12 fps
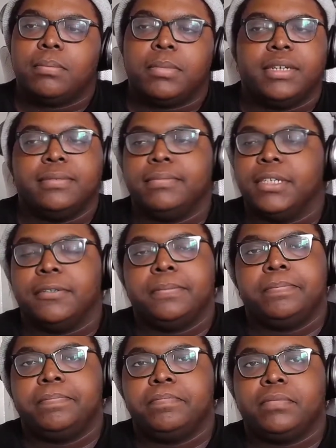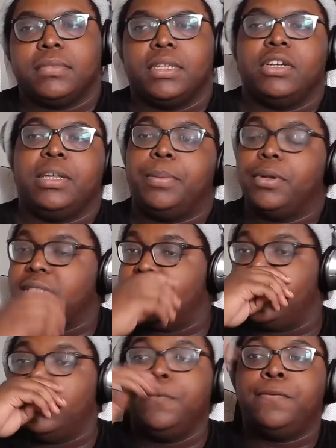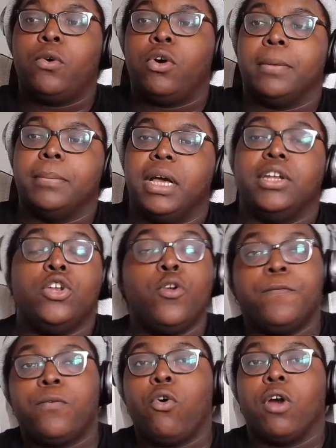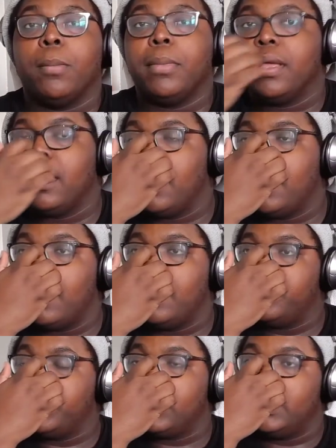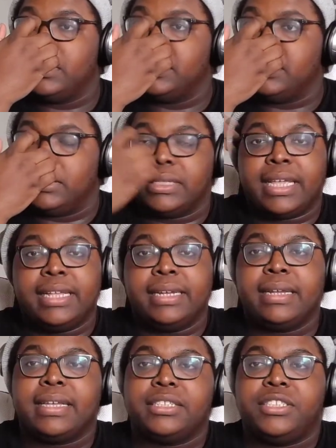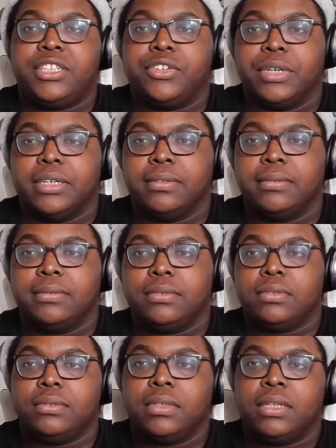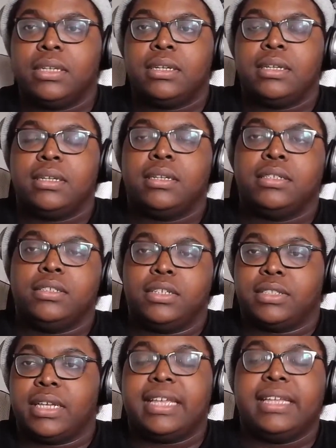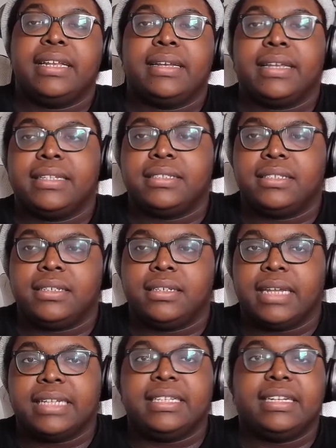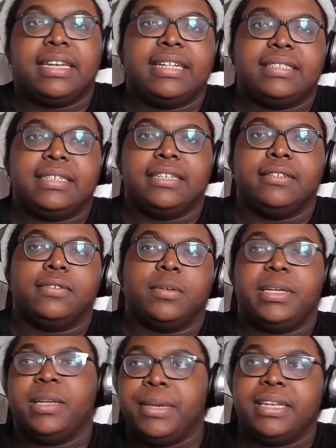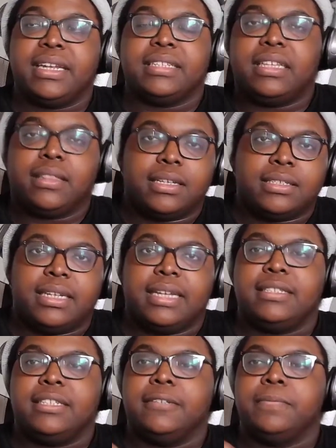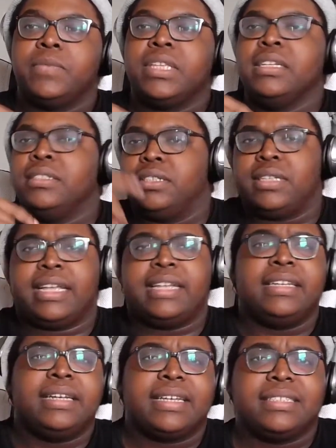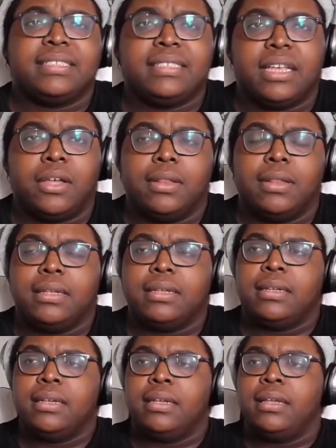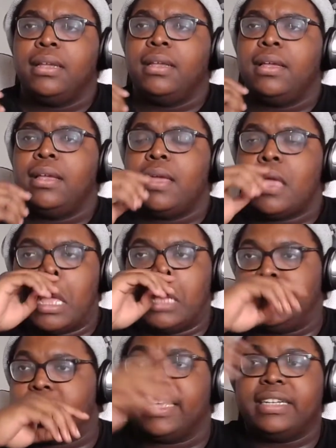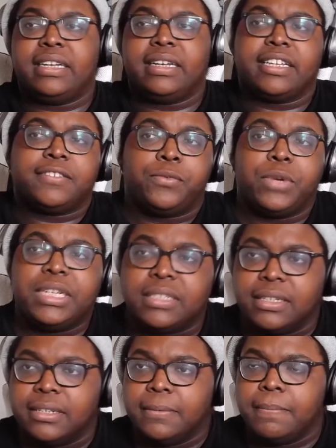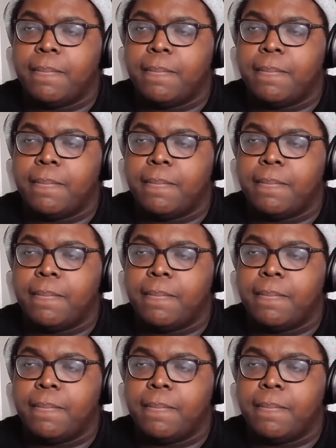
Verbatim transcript: But no, no, he pulls out a new form, a new form. Just like he did against Jiren. Just like he did against nineteen and eighteen. I mean, he beat nineteen, lost to eighteen. Just like he did against Cell. Just like he did against Frieza.